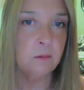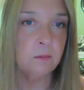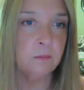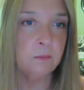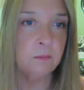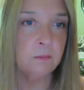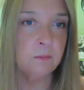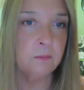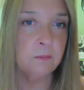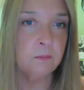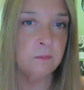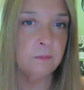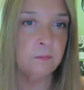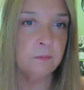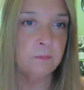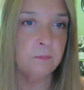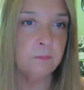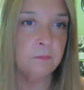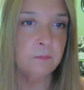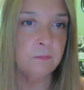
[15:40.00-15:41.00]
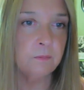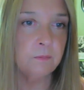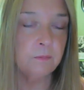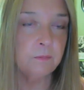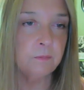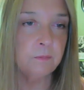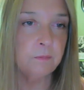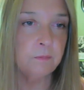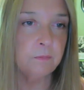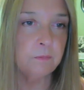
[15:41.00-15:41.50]

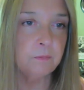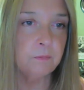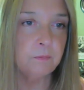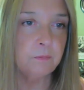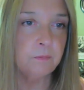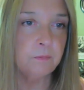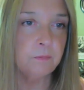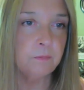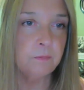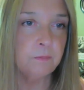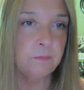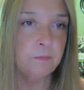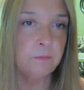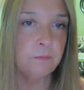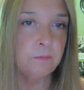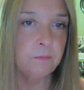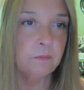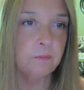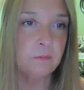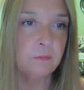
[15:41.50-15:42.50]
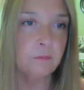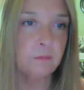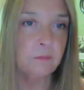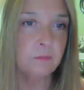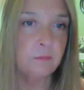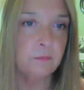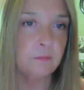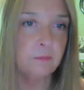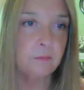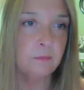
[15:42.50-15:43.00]

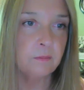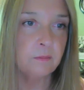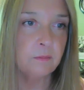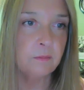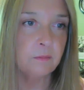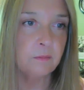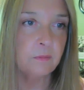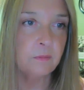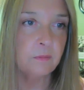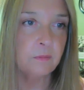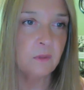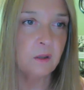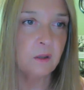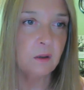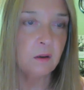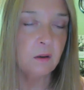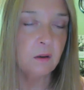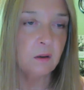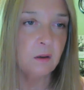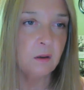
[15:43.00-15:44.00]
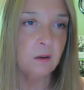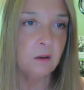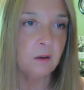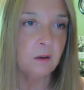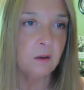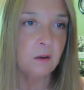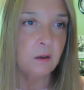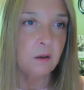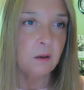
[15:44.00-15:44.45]
Nobody speaks.